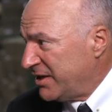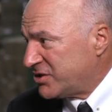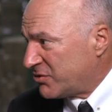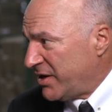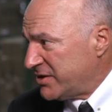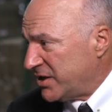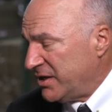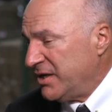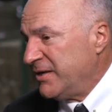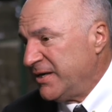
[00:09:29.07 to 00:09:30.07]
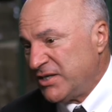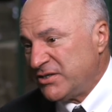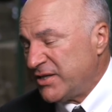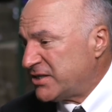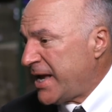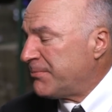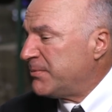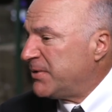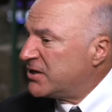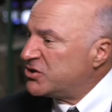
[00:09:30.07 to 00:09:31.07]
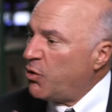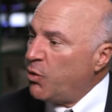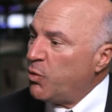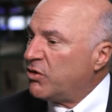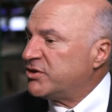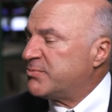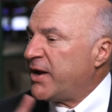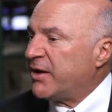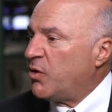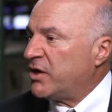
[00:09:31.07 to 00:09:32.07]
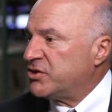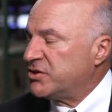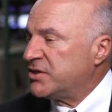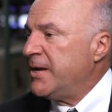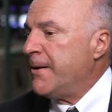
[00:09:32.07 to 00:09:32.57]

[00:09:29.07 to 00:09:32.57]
It's crazy. That's happened because the whole world is buying watches.